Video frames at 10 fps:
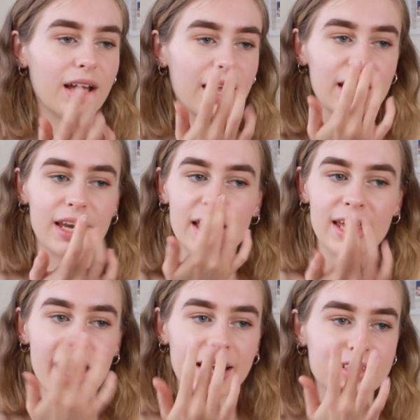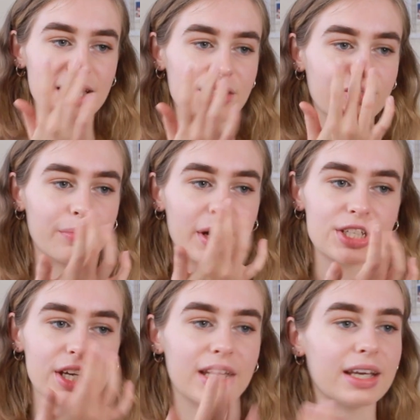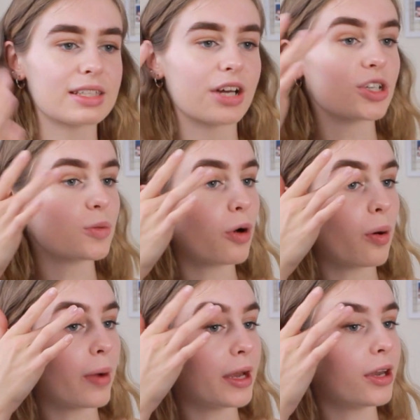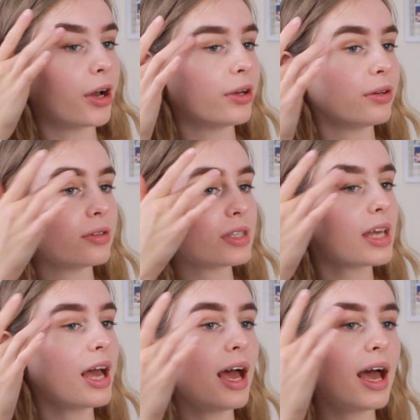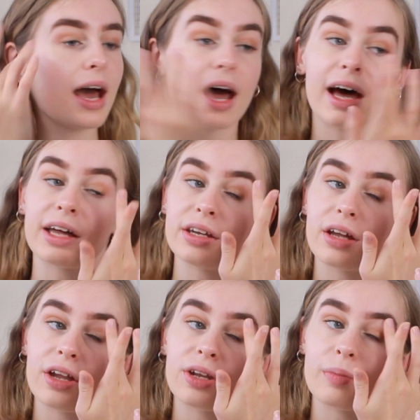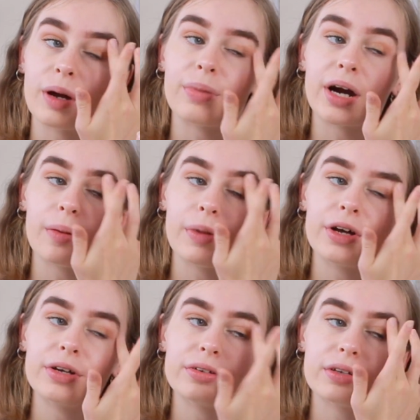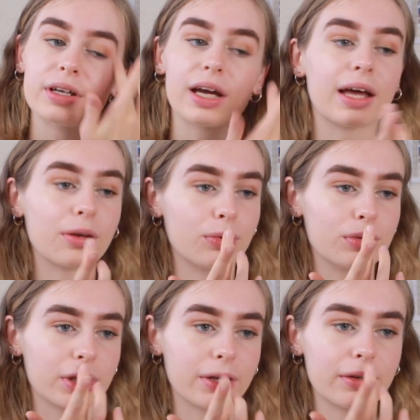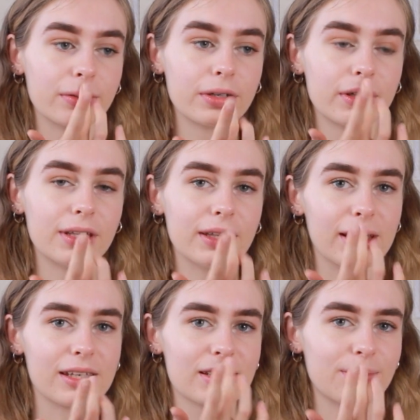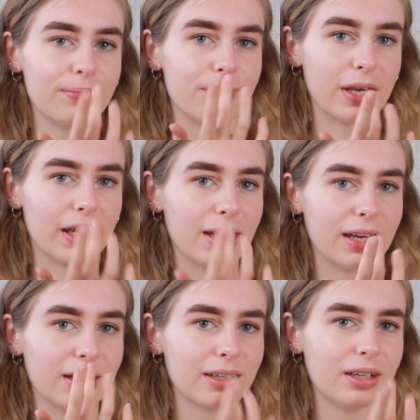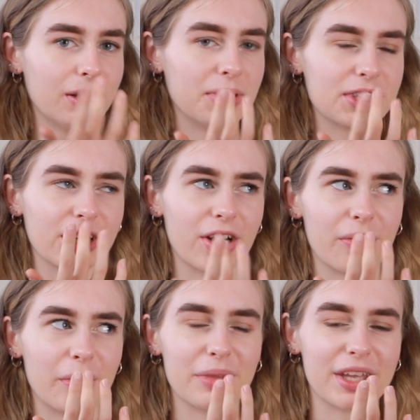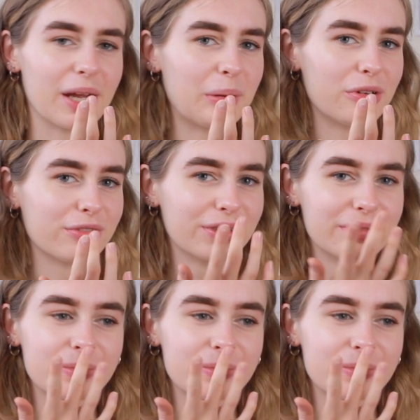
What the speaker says: And then any excess from my cheeks I just put on my nose and under my brow bone, and also this bit here, which I can't remember the name of.